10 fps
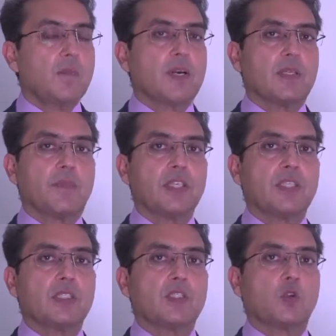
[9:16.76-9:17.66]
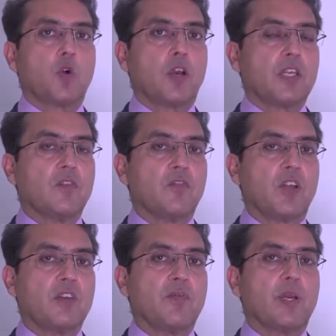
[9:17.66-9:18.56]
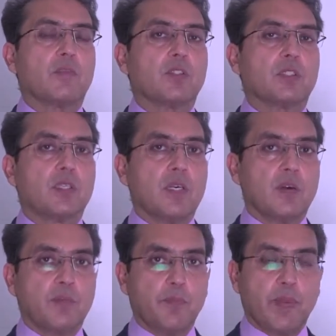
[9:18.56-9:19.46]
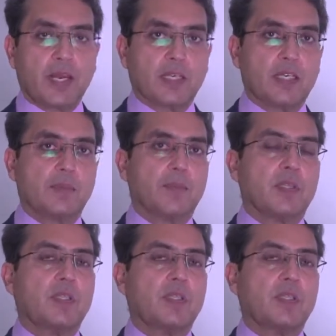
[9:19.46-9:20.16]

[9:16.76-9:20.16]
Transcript: but the patient's quality of life becomes better.